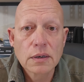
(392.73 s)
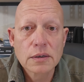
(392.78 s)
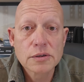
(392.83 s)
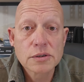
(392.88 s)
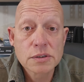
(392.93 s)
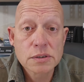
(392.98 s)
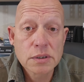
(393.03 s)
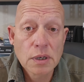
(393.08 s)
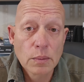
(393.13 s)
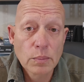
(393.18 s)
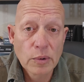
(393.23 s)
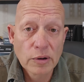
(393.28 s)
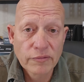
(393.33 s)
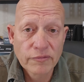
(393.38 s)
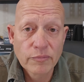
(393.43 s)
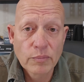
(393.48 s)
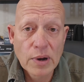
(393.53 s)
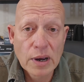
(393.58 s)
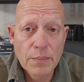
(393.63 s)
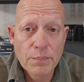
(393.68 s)
some
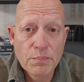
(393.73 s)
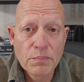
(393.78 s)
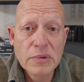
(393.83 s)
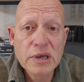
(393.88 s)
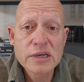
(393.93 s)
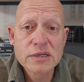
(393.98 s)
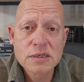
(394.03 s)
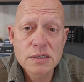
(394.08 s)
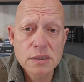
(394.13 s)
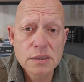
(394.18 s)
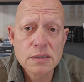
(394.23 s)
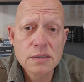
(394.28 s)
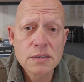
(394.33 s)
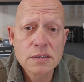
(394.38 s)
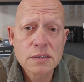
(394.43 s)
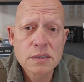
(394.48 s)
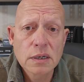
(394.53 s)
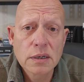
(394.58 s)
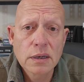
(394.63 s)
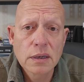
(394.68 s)
of my
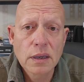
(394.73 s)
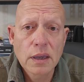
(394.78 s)
misses